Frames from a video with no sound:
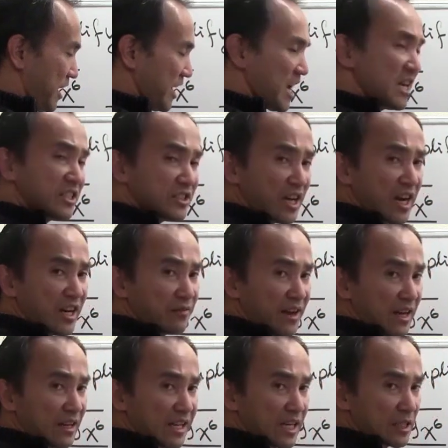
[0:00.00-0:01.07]
inside of
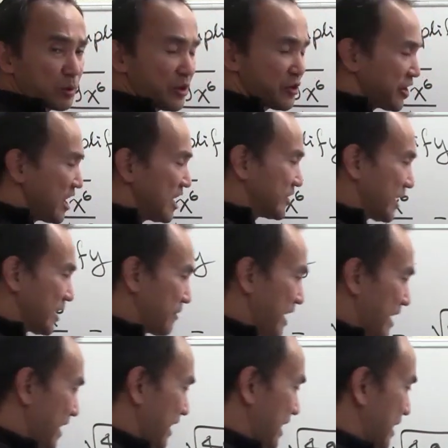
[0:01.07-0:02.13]
that, the expression inside of
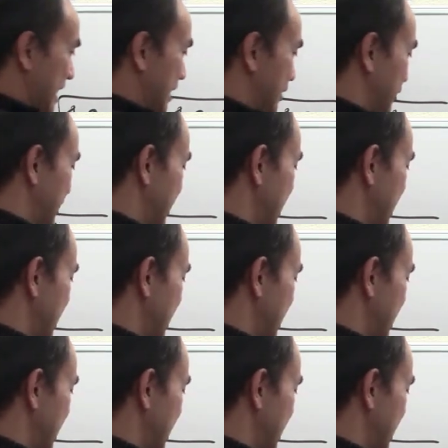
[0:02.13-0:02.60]
that, I can easily see